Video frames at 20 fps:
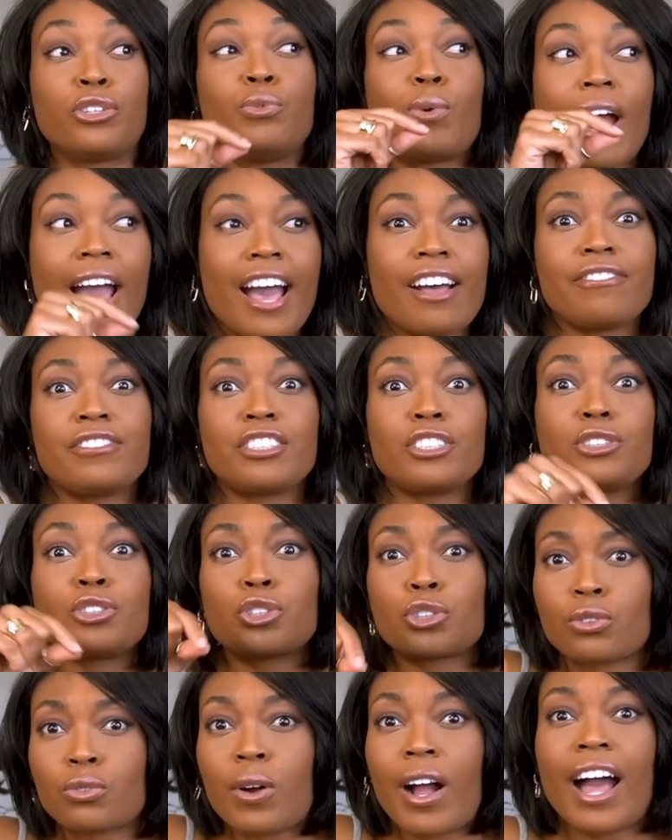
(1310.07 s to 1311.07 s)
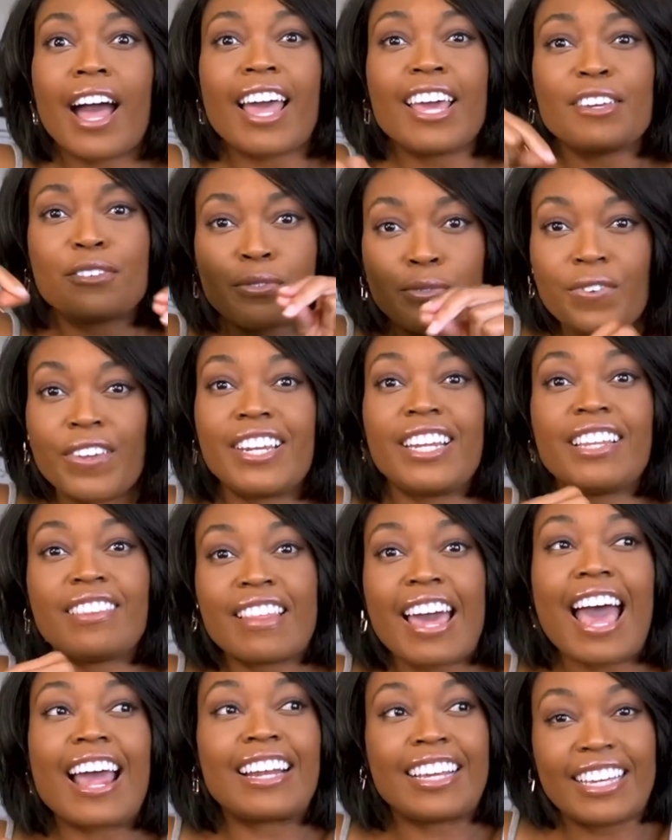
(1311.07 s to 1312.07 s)
you have to try fitting
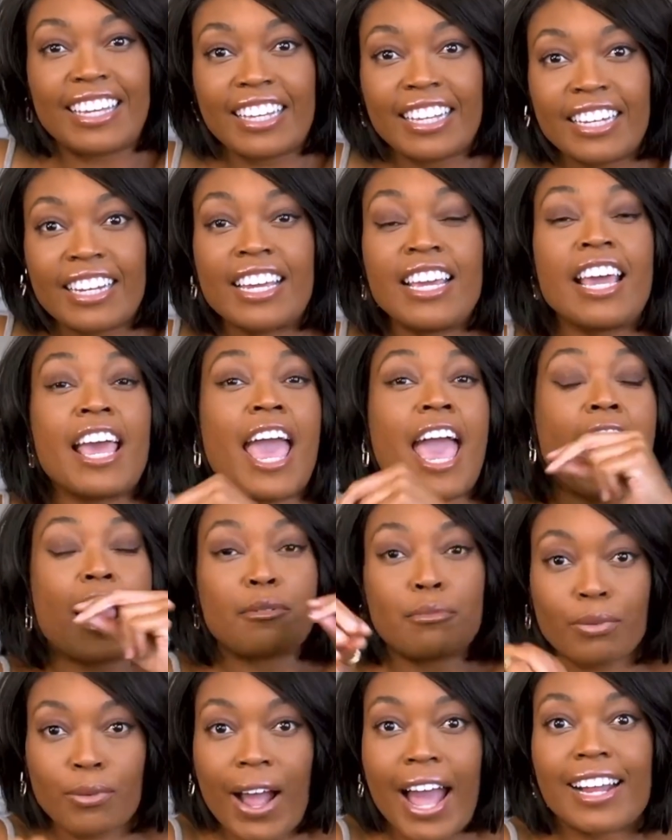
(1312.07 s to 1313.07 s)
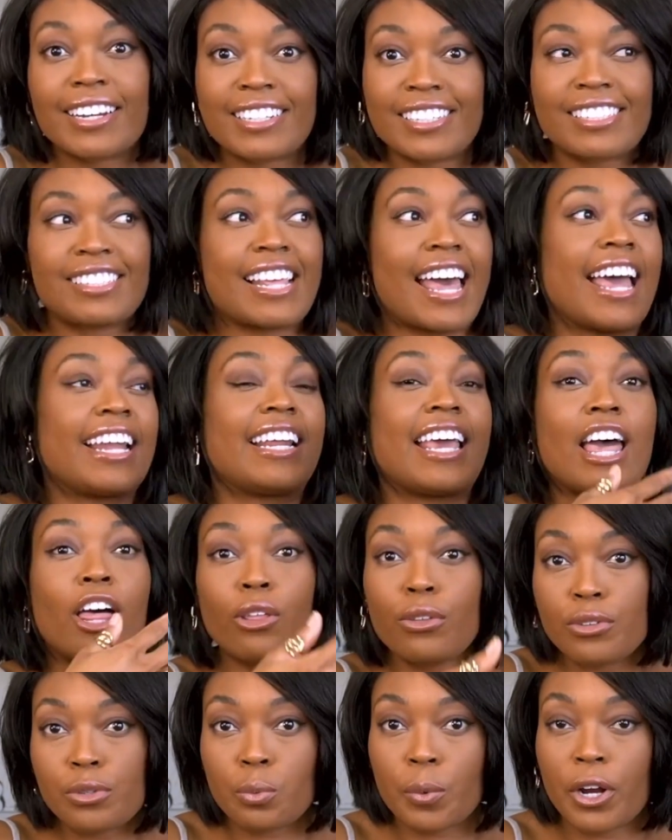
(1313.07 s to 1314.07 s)
that in and practice that
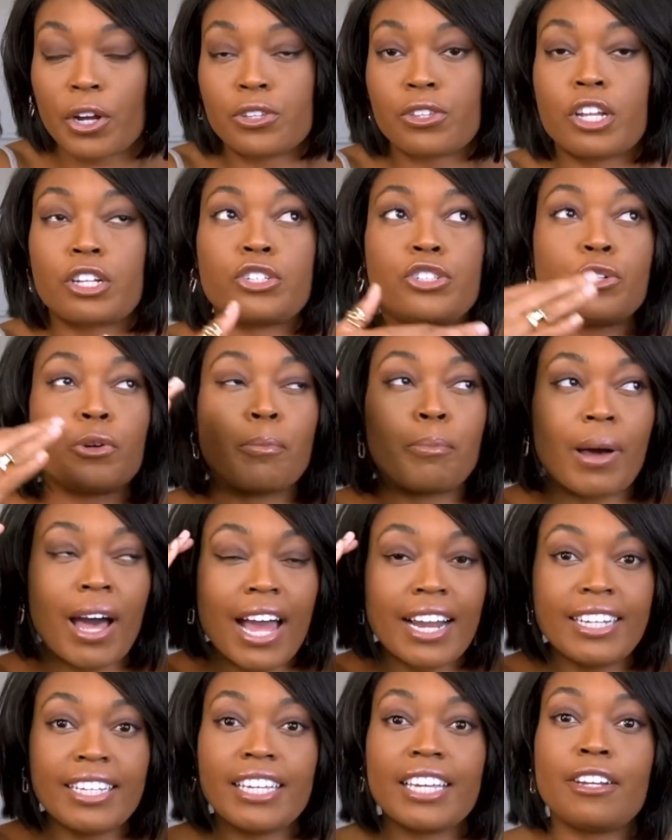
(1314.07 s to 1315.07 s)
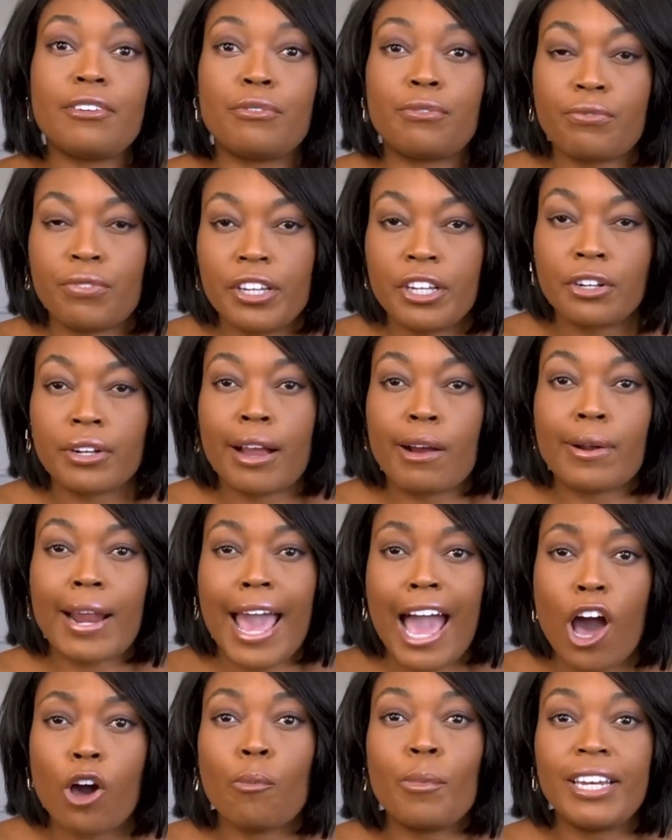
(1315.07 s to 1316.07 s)
elsewhere so that your body can figure out
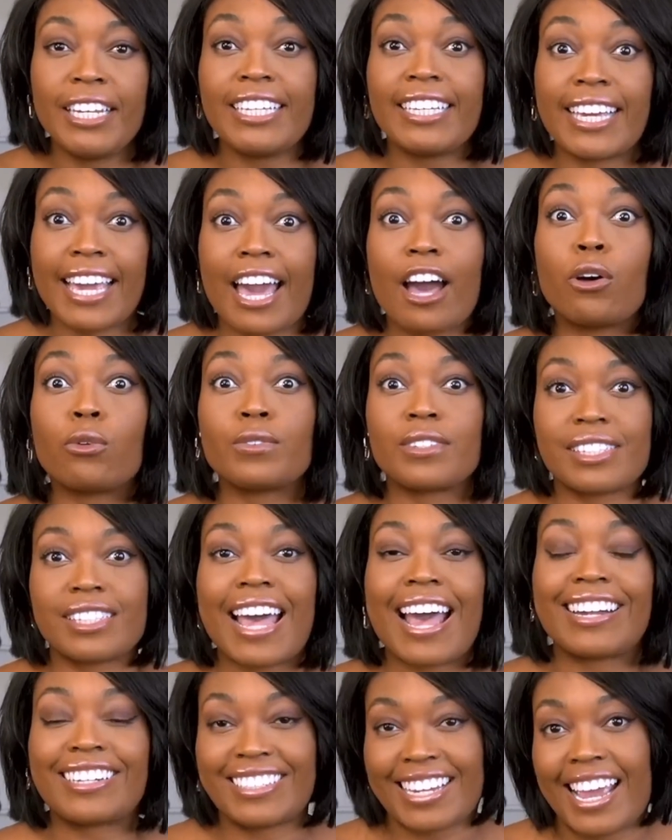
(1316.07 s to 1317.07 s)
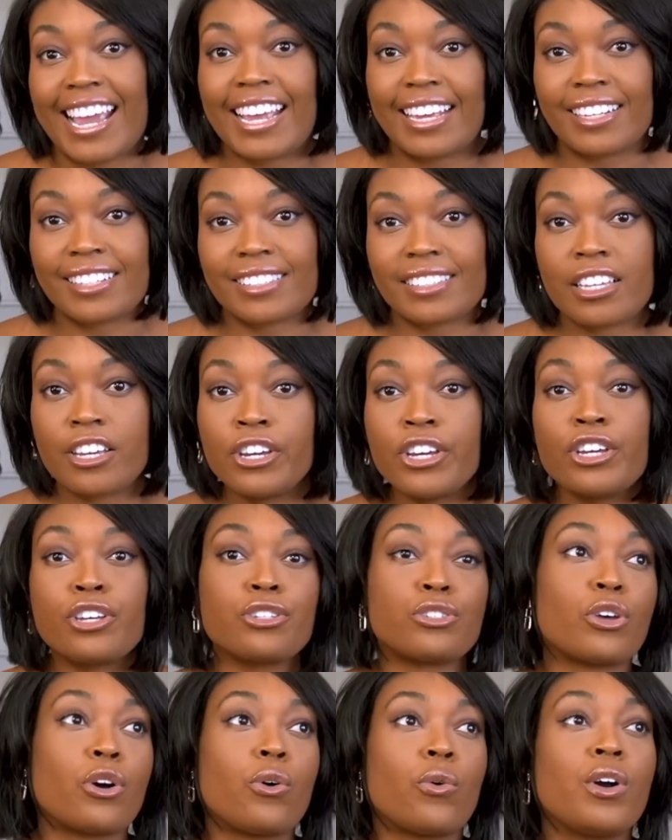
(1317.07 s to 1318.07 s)
how many counts that takes.
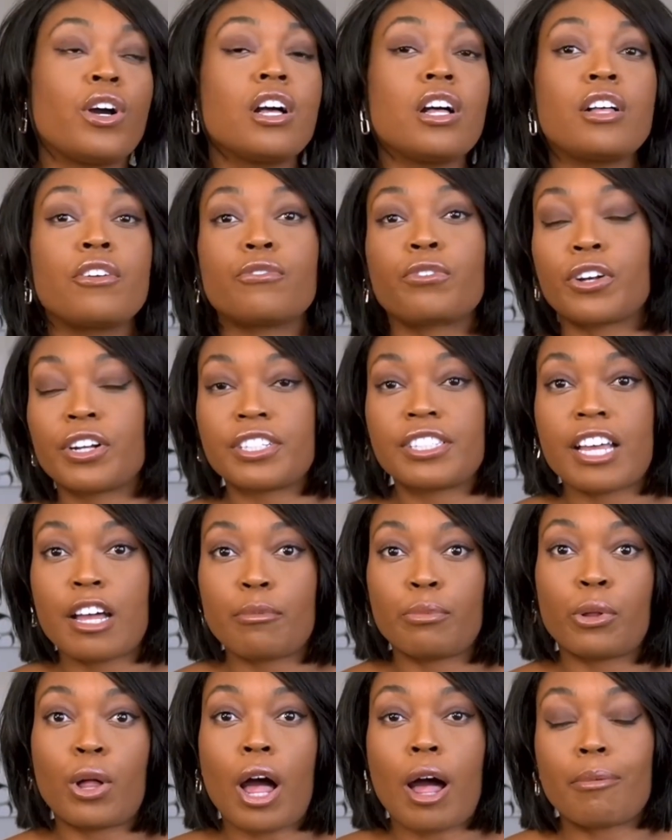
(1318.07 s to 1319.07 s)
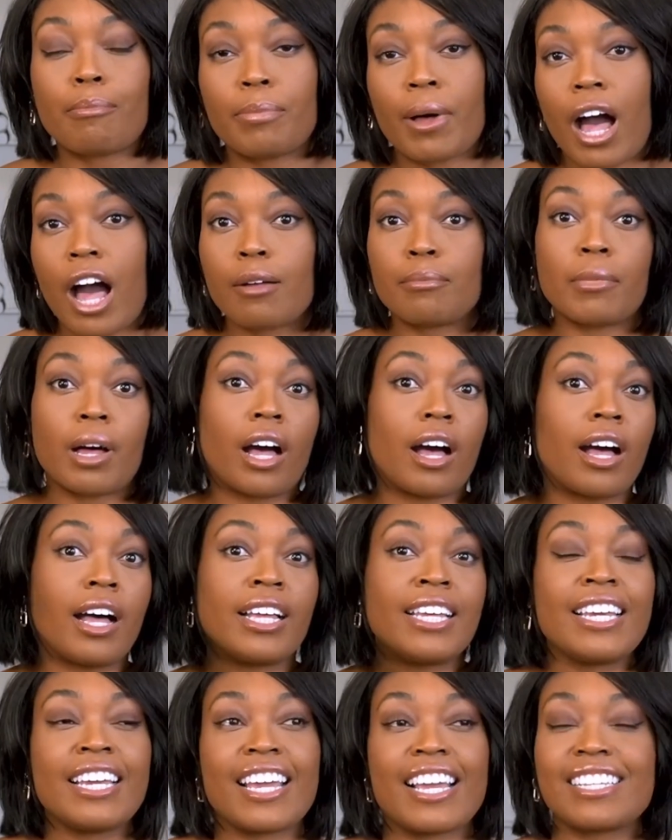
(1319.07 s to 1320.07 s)
So, for example, a bat
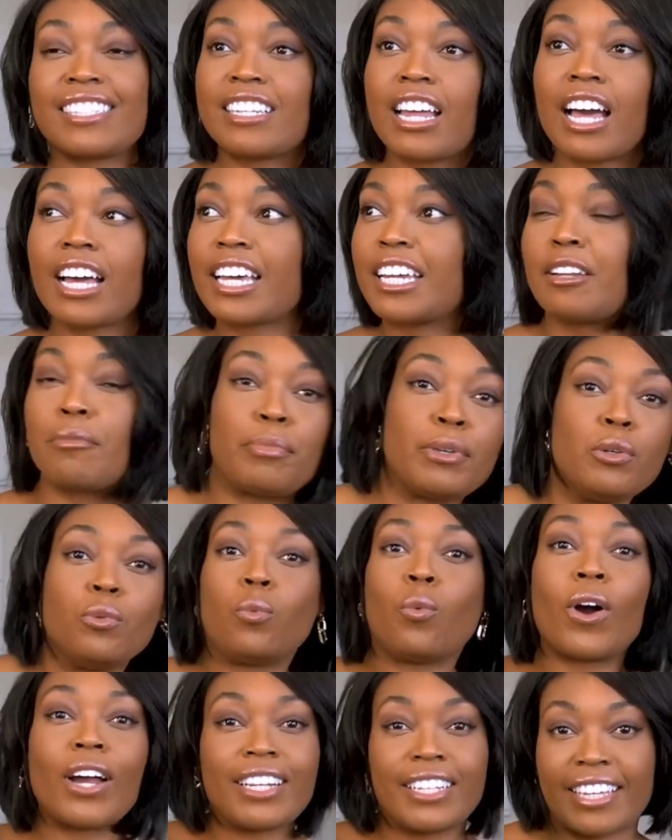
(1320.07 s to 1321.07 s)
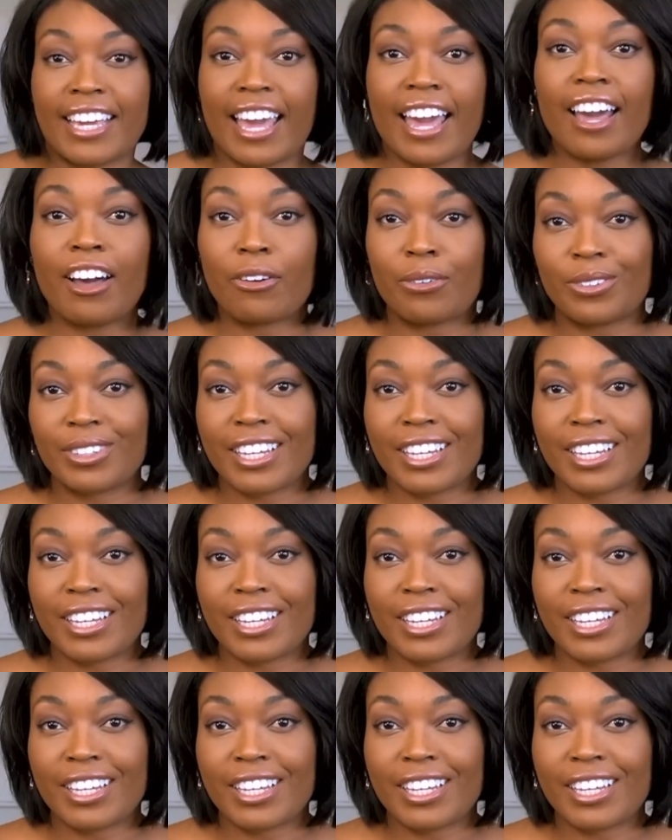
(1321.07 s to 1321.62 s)
ma is not going to be 1 count.